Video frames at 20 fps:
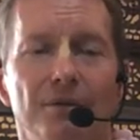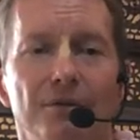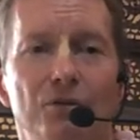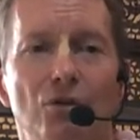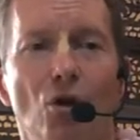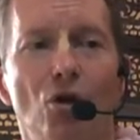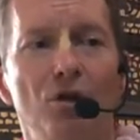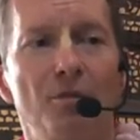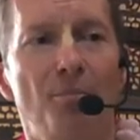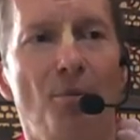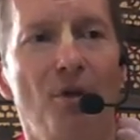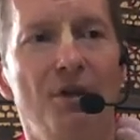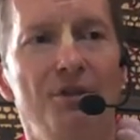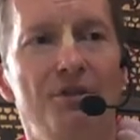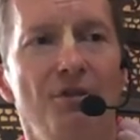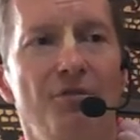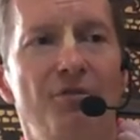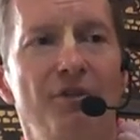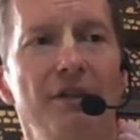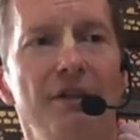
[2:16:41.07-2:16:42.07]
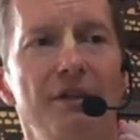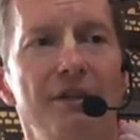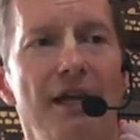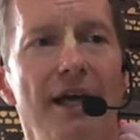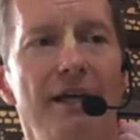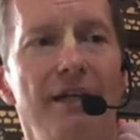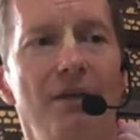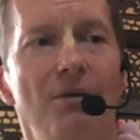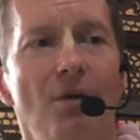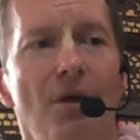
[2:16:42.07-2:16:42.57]
Don't point your finger at
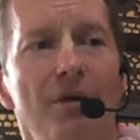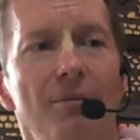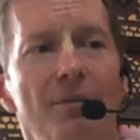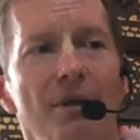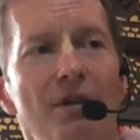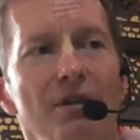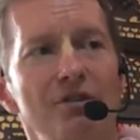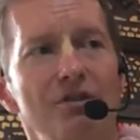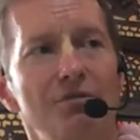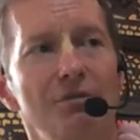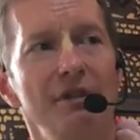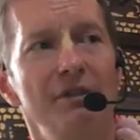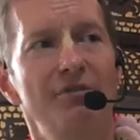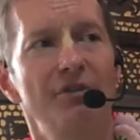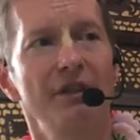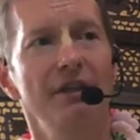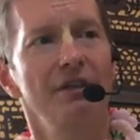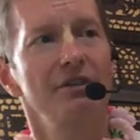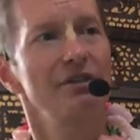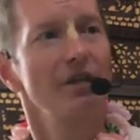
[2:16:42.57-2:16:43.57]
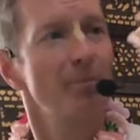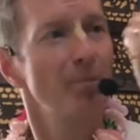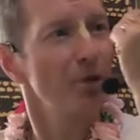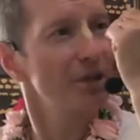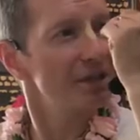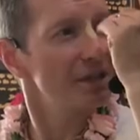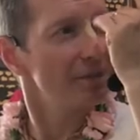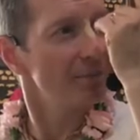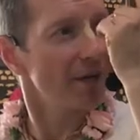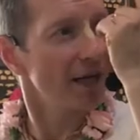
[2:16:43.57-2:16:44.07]
anyone because three fingers are
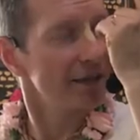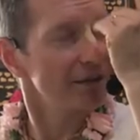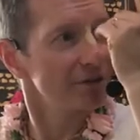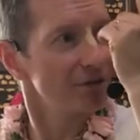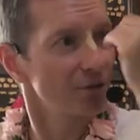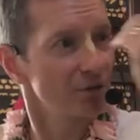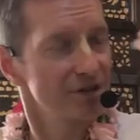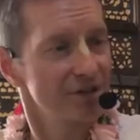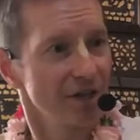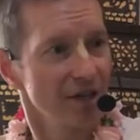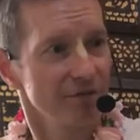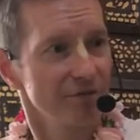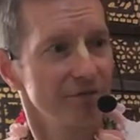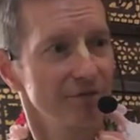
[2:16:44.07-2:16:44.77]
pointing back at yourself.